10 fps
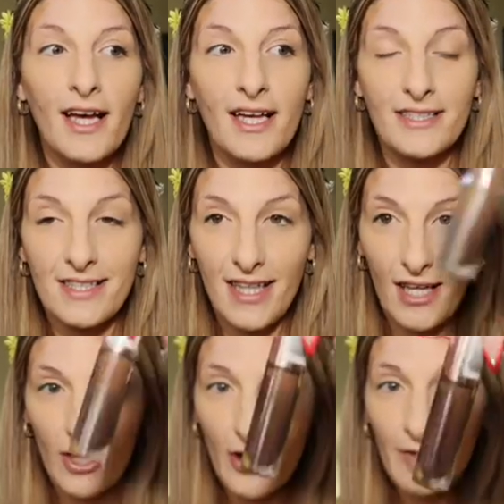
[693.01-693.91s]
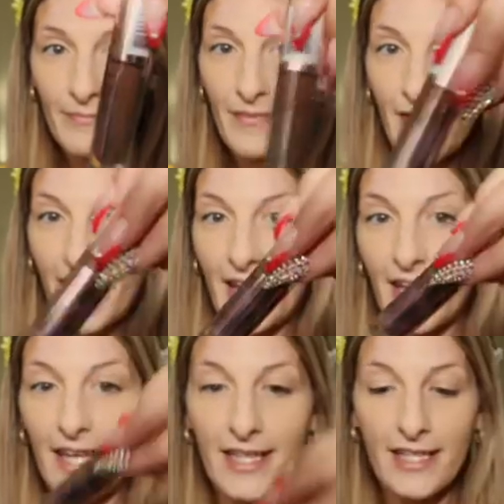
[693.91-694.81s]
concealer
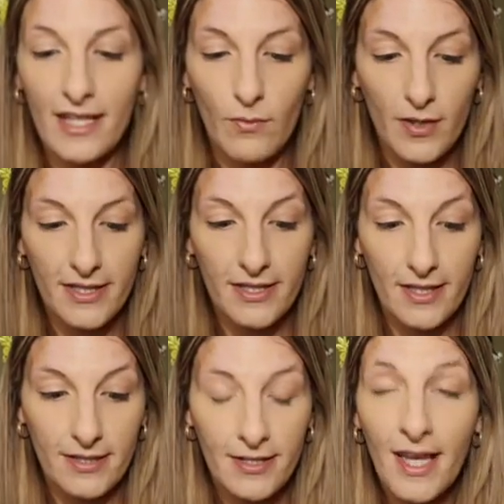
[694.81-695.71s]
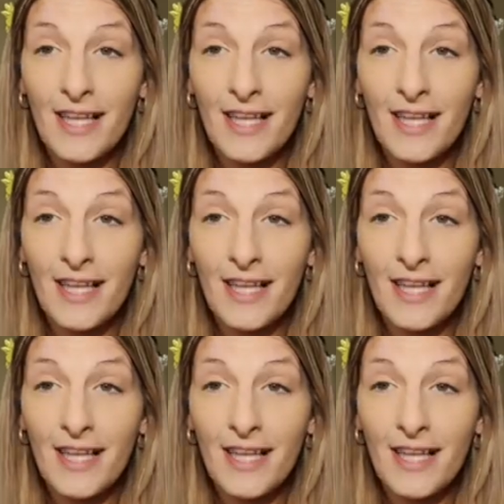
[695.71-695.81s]
in, what is this?